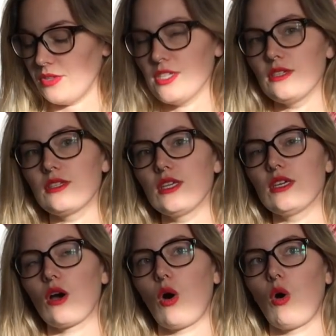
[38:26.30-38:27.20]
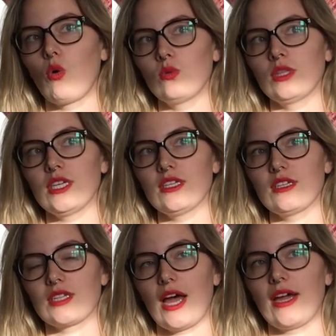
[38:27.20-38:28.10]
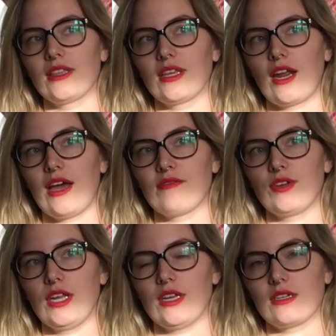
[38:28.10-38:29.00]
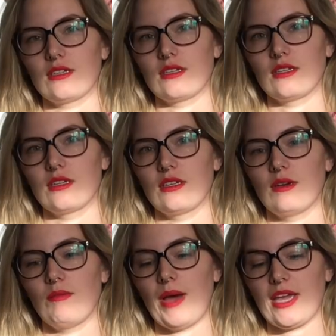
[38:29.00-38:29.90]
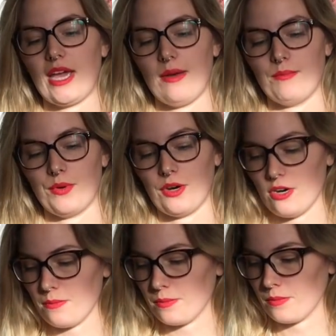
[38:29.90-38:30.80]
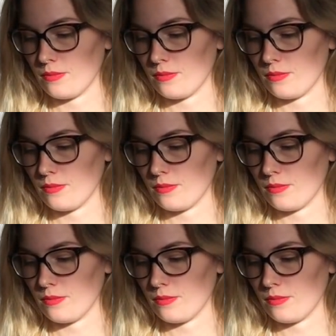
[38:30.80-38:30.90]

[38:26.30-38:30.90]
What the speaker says: This is the only design that I've knit by Kemper,